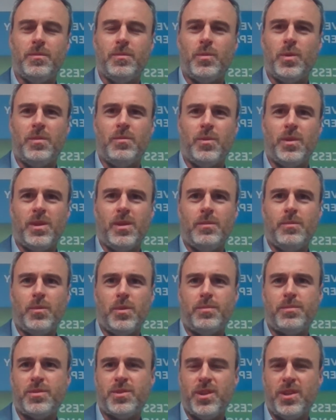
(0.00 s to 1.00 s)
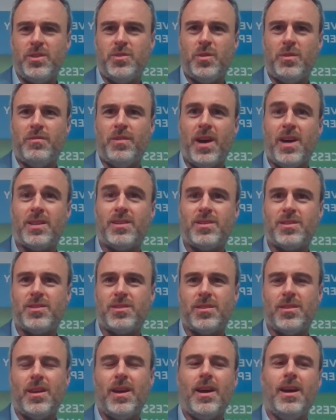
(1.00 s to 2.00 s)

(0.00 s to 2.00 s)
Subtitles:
we proceed to invest.